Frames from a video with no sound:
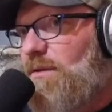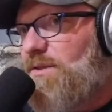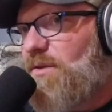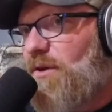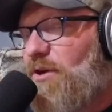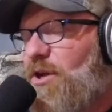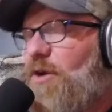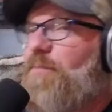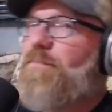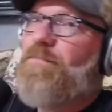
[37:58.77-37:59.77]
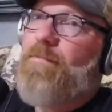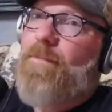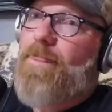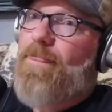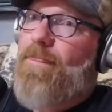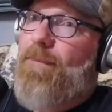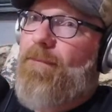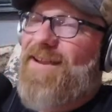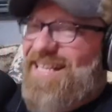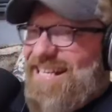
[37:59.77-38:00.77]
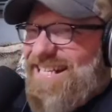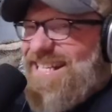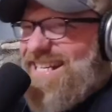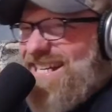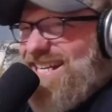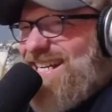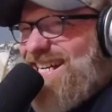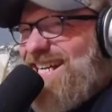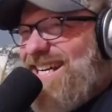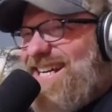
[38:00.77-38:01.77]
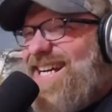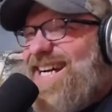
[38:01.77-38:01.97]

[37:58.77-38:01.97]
So there you go. Yeah. Yeah. But as far as feeling,